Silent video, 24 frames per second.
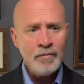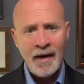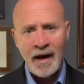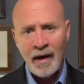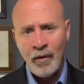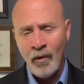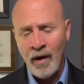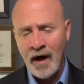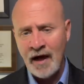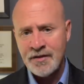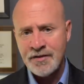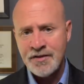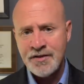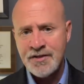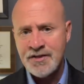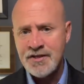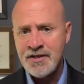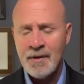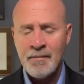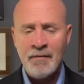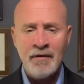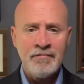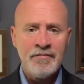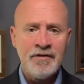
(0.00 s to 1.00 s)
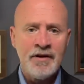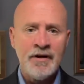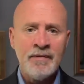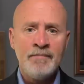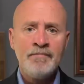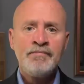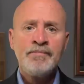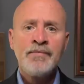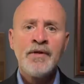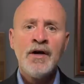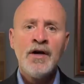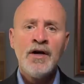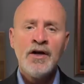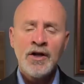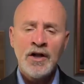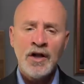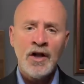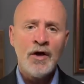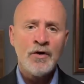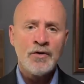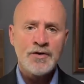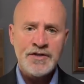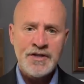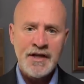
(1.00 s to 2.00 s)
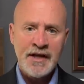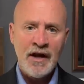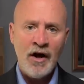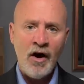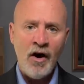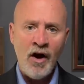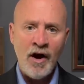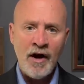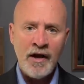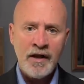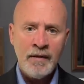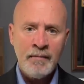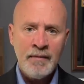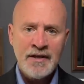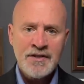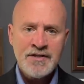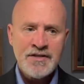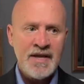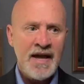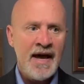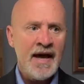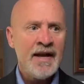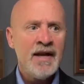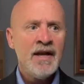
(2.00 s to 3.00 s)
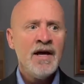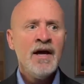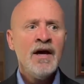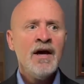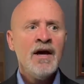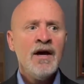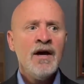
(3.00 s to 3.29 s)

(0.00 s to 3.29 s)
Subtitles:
I watched some of the closing arguments, and